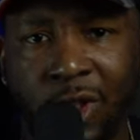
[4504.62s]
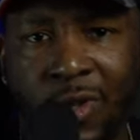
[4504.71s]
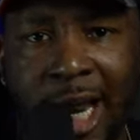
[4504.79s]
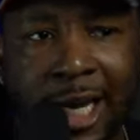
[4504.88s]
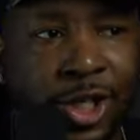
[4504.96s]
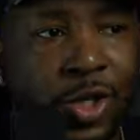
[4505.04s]
gonna
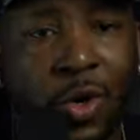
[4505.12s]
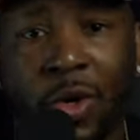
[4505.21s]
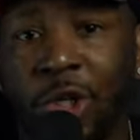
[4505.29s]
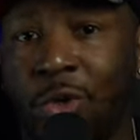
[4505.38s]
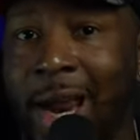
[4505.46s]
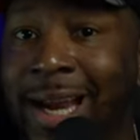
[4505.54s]
attract? She
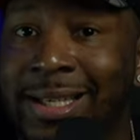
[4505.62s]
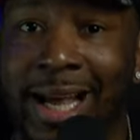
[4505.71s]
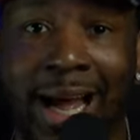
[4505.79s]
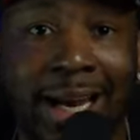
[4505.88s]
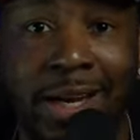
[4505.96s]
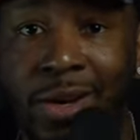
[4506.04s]
gonna attract
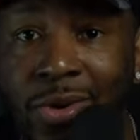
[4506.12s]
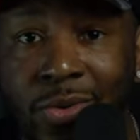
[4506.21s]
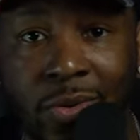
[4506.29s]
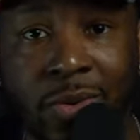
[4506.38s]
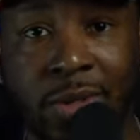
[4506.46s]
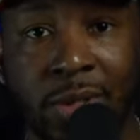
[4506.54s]
solid
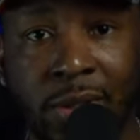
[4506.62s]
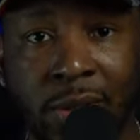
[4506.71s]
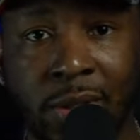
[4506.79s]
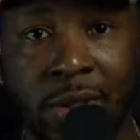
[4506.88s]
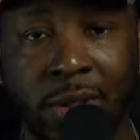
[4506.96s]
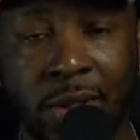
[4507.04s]
dudes.
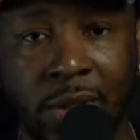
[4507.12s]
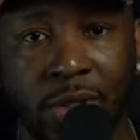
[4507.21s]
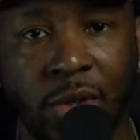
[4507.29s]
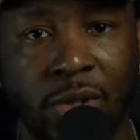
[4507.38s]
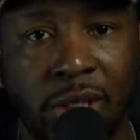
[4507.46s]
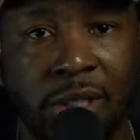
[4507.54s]

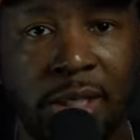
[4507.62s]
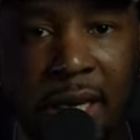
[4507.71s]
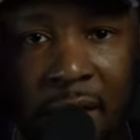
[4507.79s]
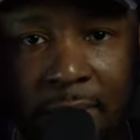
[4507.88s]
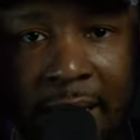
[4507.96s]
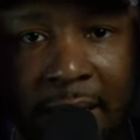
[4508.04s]
So just
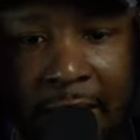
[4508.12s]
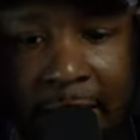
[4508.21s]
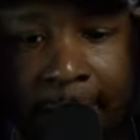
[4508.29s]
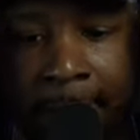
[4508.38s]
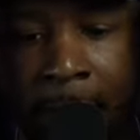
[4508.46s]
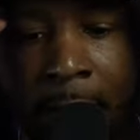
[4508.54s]
think about
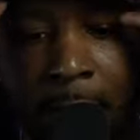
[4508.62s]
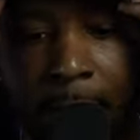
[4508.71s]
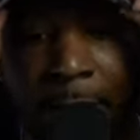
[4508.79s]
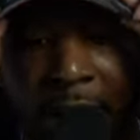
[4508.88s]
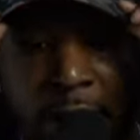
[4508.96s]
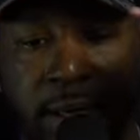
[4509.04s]
that.
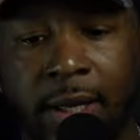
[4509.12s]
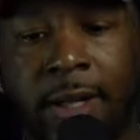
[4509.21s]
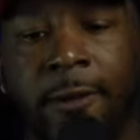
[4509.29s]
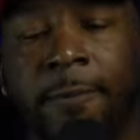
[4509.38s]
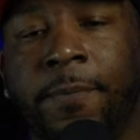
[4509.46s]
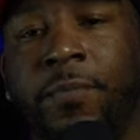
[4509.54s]
But
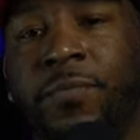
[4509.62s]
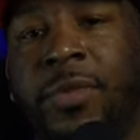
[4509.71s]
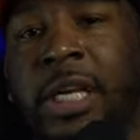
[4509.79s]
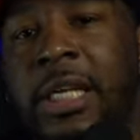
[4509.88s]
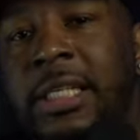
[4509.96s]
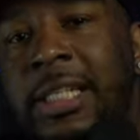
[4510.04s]

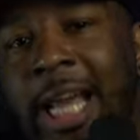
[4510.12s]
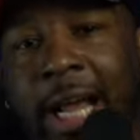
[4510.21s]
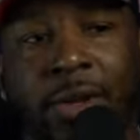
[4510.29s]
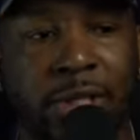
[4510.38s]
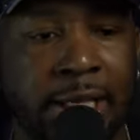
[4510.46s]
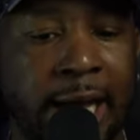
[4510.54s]
these
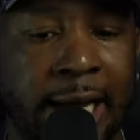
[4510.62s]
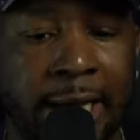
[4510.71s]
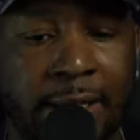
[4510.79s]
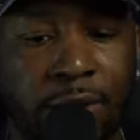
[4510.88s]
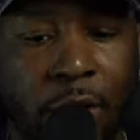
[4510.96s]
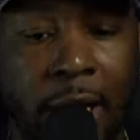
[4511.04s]

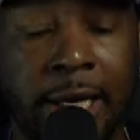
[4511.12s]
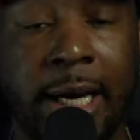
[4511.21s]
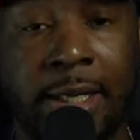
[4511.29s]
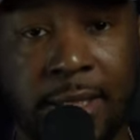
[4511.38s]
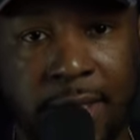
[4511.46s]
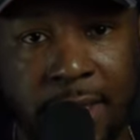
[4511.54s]
downsides are
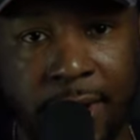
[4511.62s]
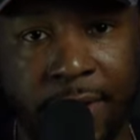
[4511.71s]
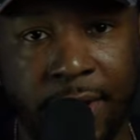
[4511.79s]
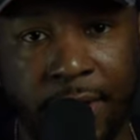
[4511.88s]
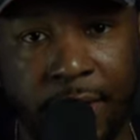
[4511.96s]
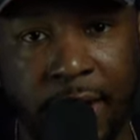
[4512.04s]

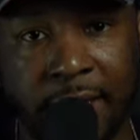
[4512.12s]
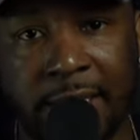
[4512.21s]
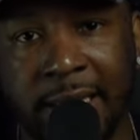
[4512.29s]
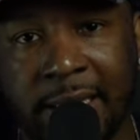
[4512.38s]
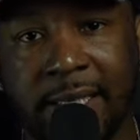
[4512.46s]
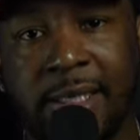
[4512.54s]
necessary.
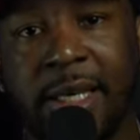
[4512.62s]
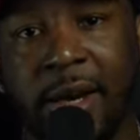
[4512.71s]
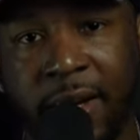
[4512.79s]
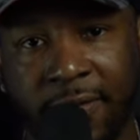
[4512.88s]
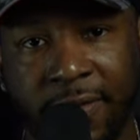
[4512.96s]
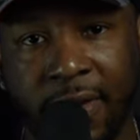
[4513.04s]
It's
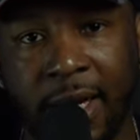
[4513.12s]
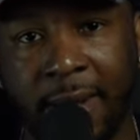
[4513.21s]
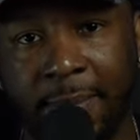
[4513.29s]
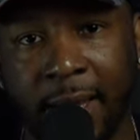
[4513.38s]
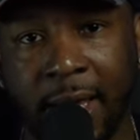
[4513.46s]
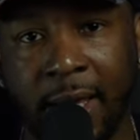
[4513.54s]
necessary to feel
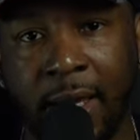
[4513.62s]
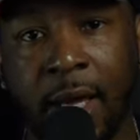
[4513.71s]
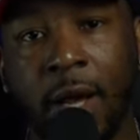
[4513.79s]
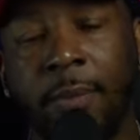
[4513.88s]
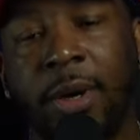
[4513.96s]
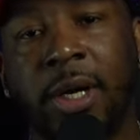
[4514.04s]
that pain
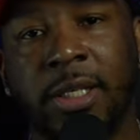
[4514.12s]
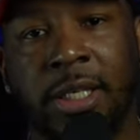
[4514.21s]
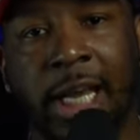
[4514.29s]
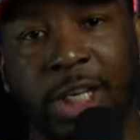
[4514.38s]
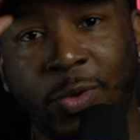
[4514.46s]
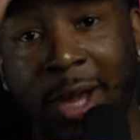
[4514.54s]

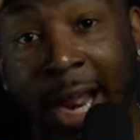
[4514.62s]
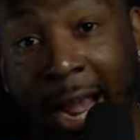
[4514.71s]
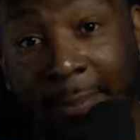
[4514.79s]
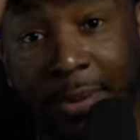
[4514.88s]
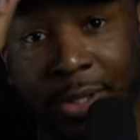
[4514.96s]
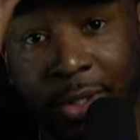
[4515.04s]
because guess what
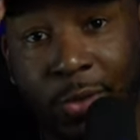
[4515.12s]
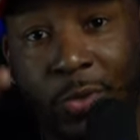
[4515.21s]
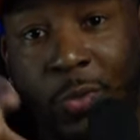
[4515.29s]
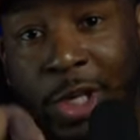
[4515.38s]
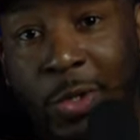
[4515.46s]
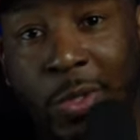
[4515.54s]
happens
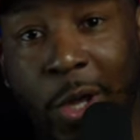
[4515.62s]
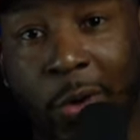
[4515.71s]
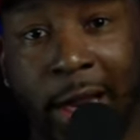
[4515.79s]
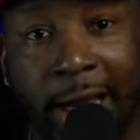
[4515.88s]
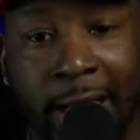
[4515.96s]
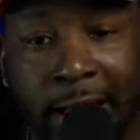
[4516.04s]
when you
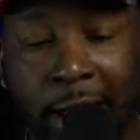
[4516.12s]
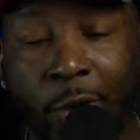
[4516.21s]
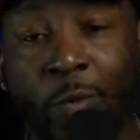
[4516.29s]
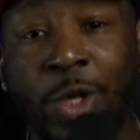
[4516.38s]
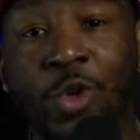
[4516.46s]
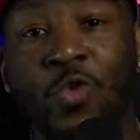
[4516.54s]
know that?
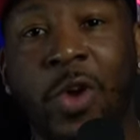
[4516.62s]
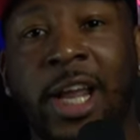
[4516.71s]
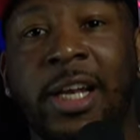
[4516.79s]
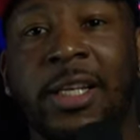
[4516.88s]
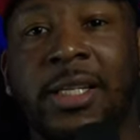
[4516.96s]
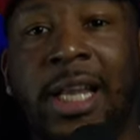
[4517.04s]
When you're
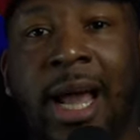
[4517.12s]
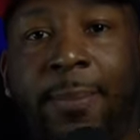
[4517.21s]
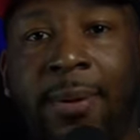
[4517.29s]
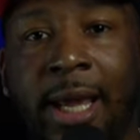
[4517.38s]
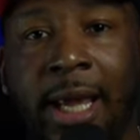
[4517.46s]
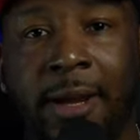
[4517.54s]
ready to
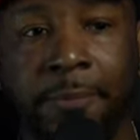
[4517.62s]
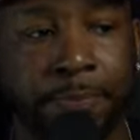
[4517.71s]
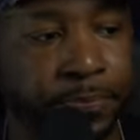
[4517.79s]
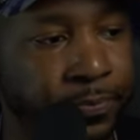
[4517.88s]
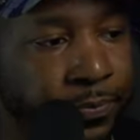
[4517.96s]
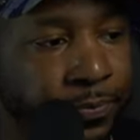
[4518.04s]
stop
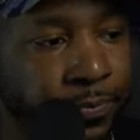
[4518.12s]
playing,